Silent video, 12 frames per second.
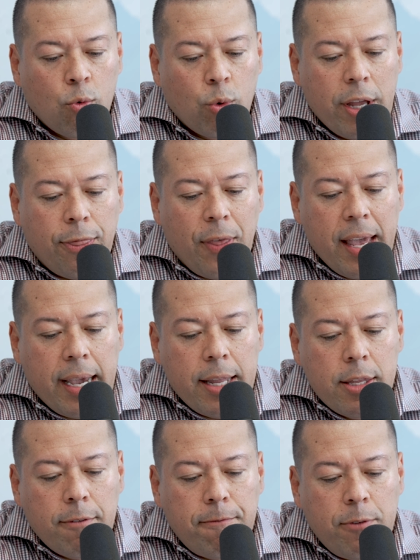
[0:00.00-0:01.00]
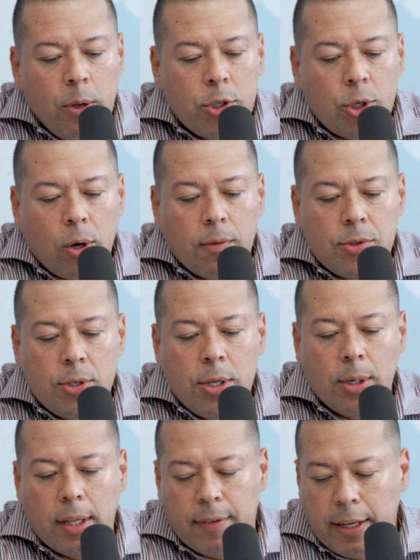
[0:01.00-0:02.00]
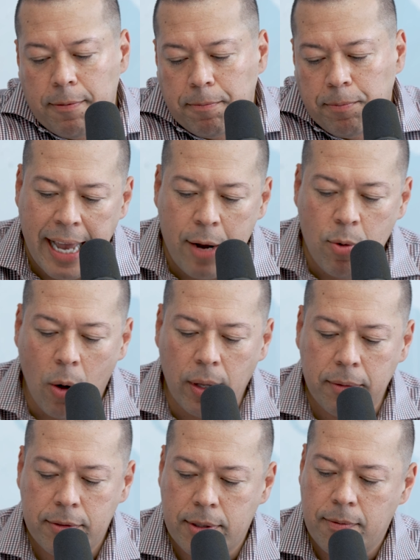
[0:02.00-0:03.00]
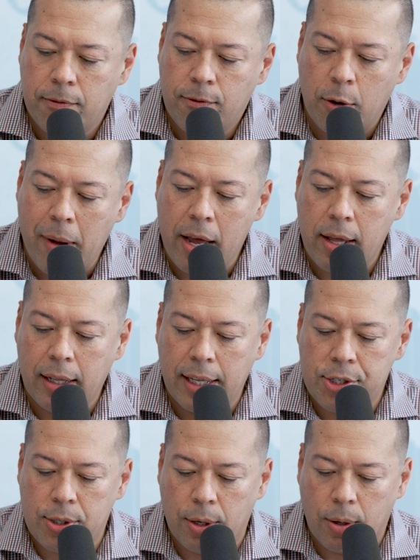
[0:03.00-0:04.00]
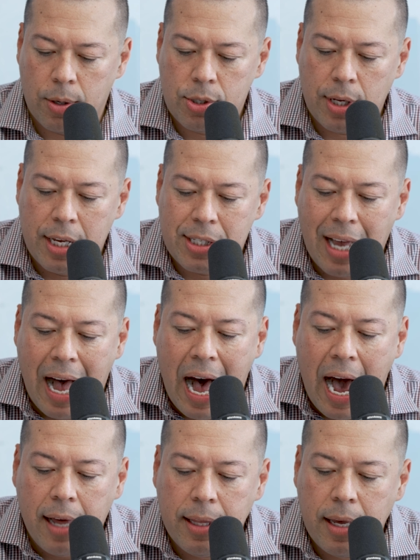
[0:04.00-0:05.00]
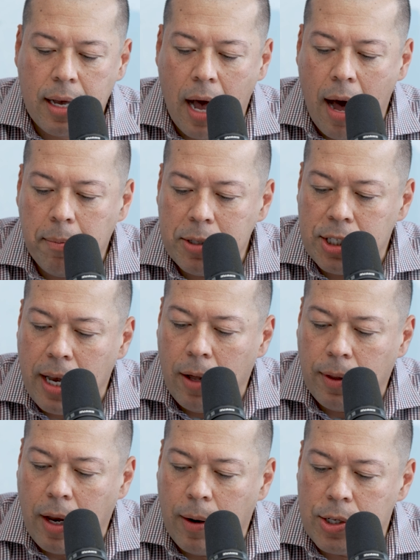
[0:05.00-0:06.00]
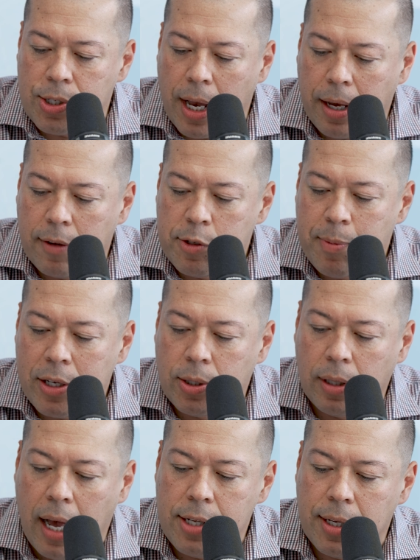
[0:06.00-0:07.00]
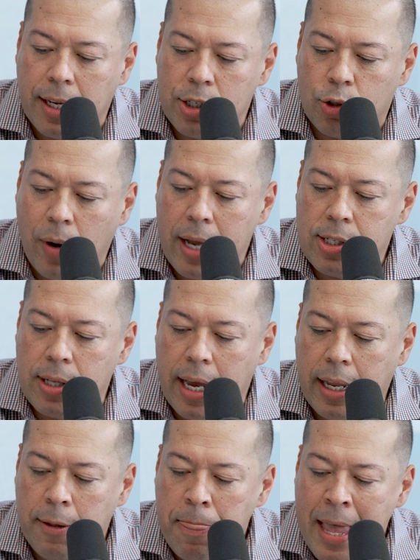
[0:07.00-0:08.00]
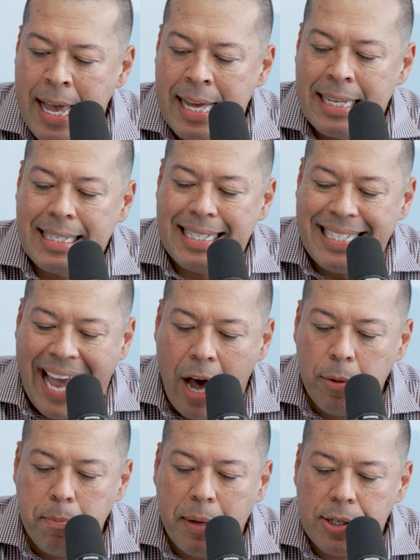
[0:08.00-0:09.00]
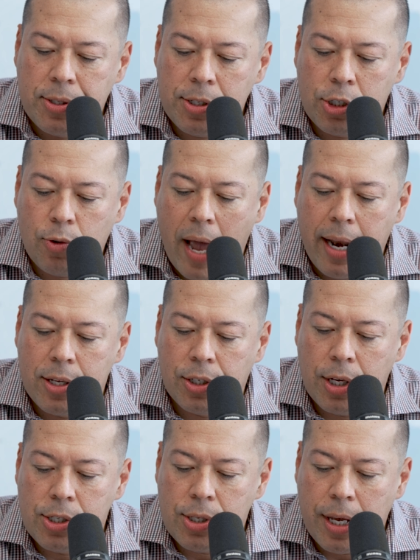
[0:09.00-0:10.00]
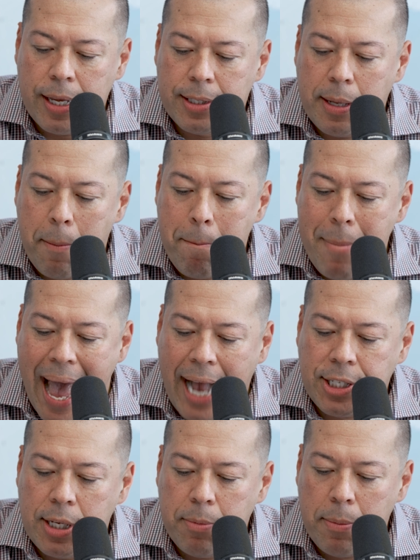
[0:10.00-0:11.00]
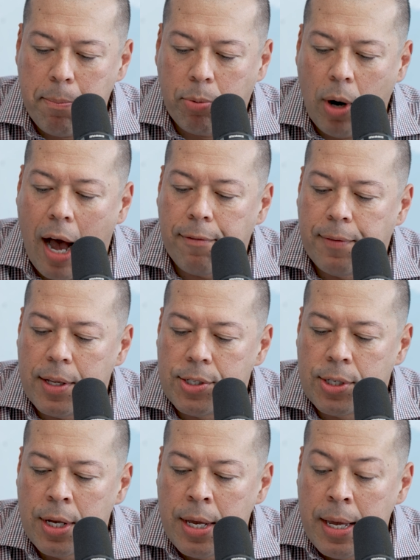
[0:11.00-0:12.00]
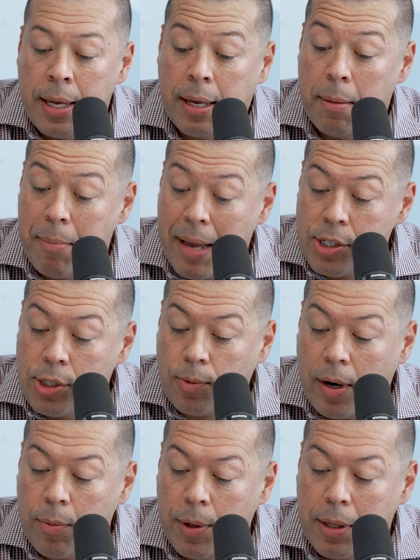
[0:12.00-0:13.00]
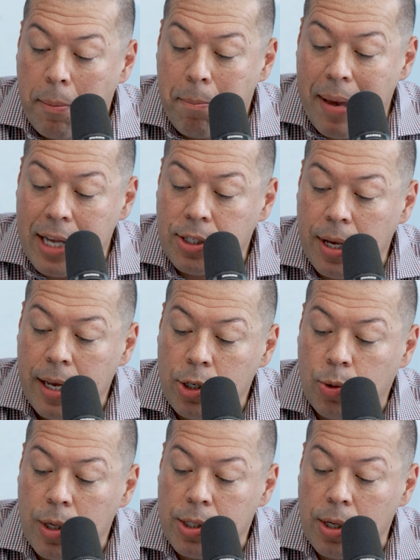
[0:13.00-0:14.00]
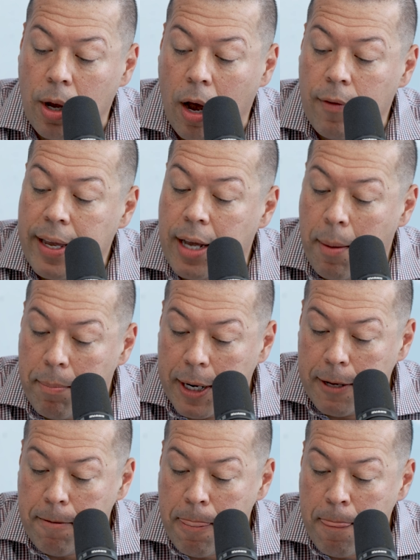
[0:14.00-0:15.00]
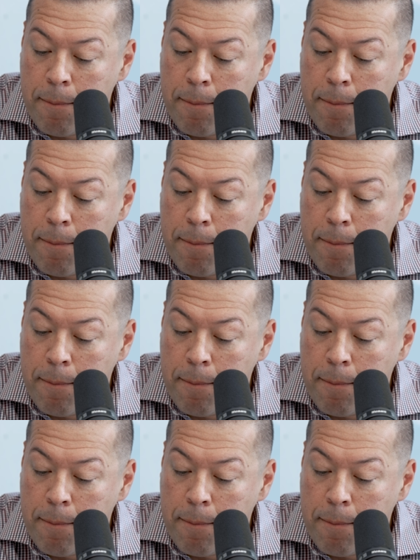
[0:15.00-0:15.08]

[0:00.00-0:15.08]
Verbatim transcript: Rethinking the Future of Senior Living. Dan Welon, for my listeners, is a highly accomplished healthcare executive specializing in translating sound business strategies into maximum profits commensurate with the best interests of a company,